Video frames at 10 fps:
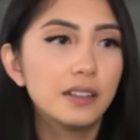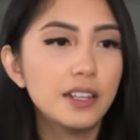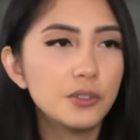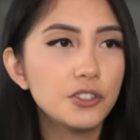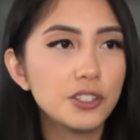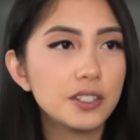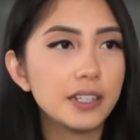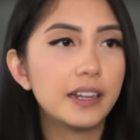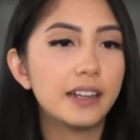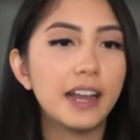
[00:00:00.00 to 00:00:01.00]
This was just
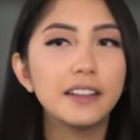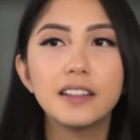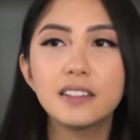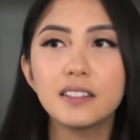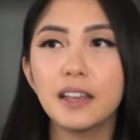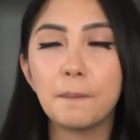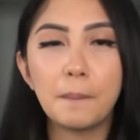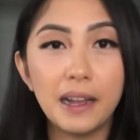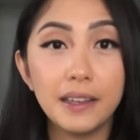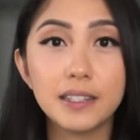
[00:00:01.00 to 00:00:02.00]
like, again, this is like
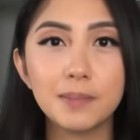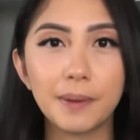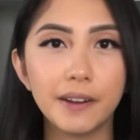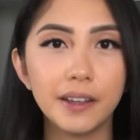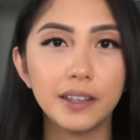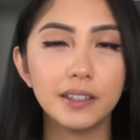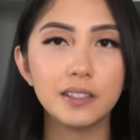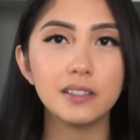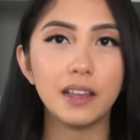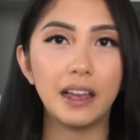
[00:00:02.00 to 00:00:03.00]
my
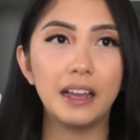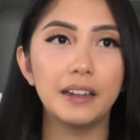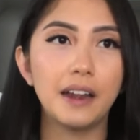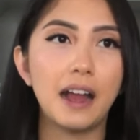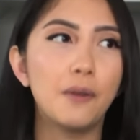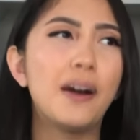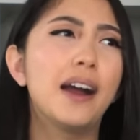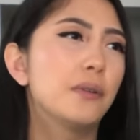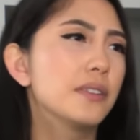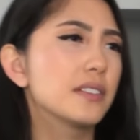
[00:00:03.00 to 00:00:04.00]
experience and how
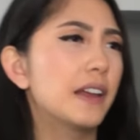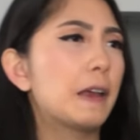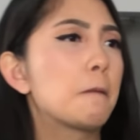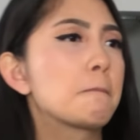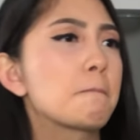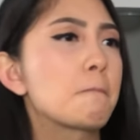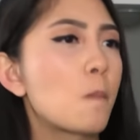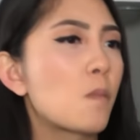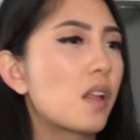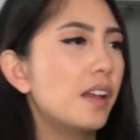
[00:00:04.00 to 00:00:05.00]
I was like,
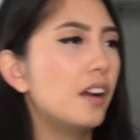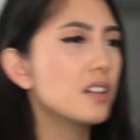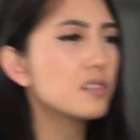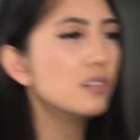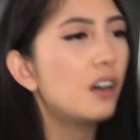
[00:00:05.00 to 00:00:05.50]
it also